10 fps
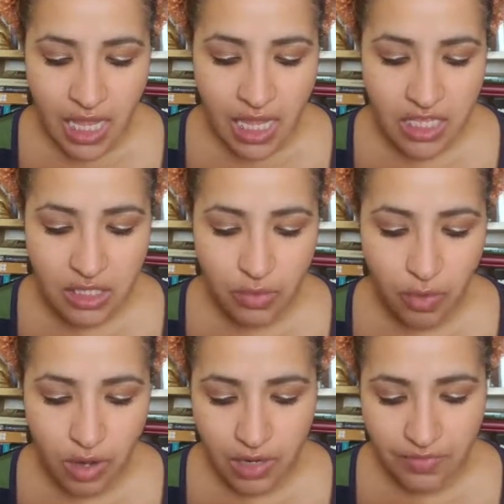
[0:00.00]
is the
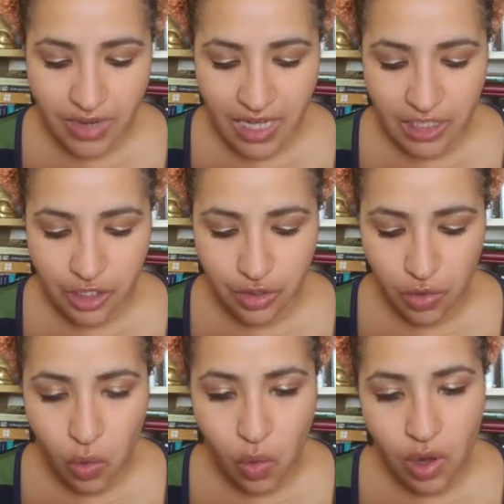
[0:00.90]
work of nature
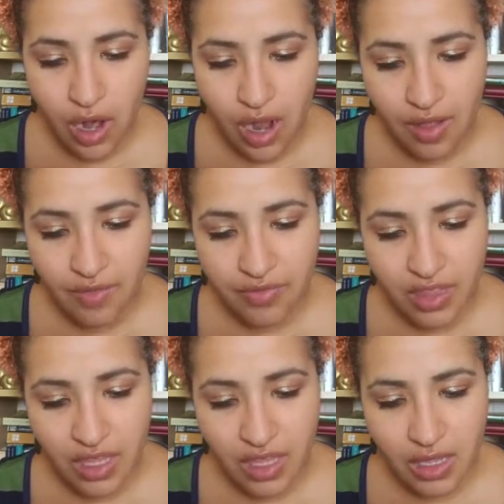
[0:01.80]
or of
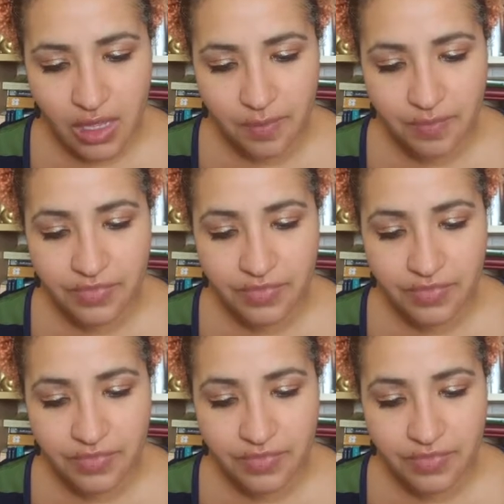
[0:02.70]
the